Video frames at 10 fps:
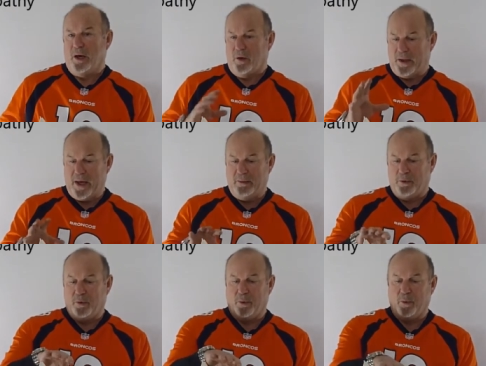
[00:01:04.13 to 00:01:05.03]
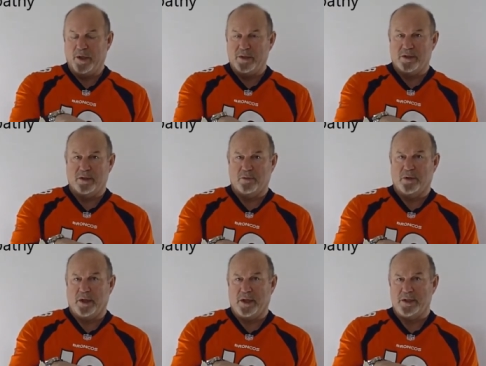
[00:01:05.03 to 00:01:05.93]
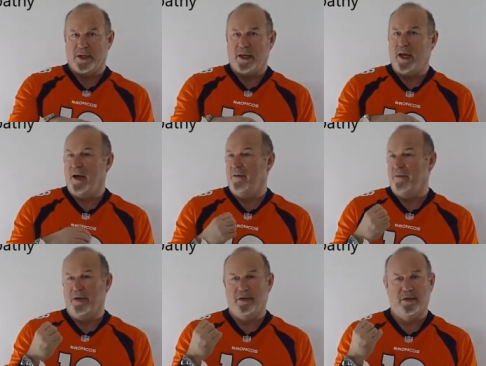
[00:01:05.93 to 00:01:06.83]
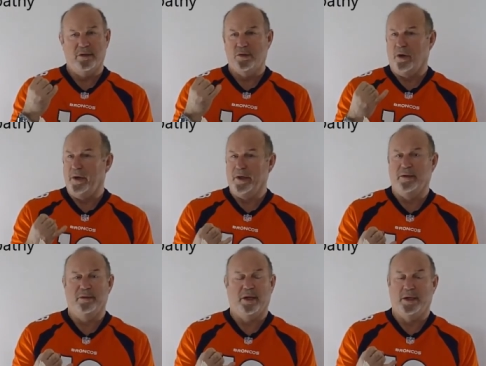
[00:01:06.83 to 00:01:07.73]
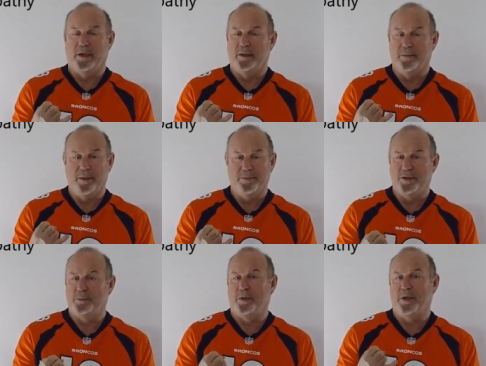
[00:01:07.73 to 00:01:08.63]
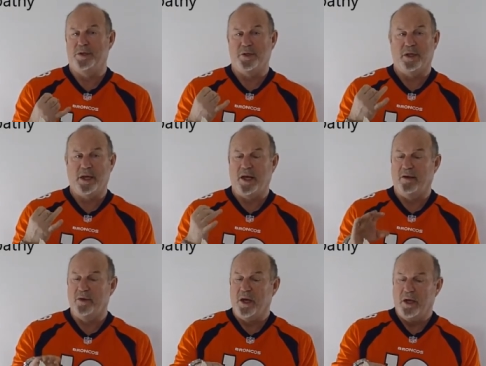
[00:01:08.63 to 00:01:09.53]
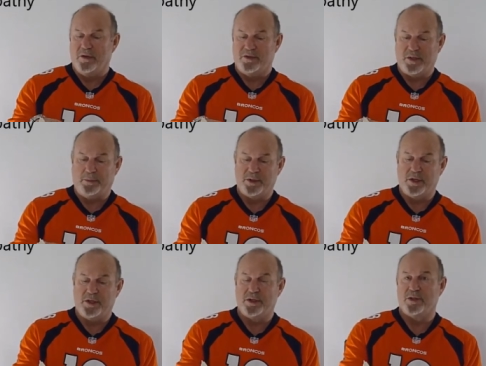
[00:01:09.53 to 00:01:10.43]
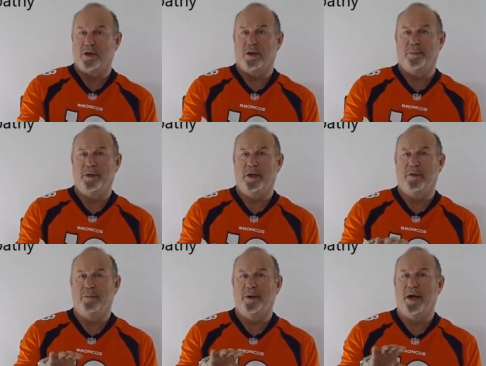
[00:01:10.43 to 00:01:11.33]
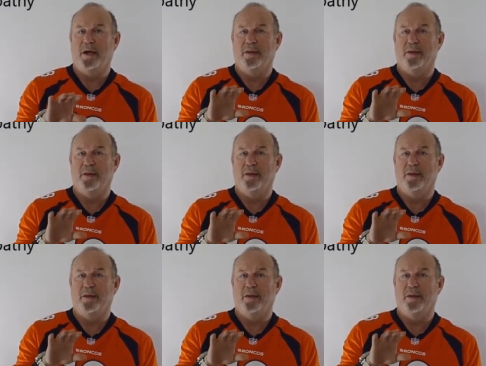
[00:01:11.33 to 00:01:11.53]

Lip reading: an animal with weakness in the rear legs can have chronic hip dysplasia, can have subluxations all up and down their back.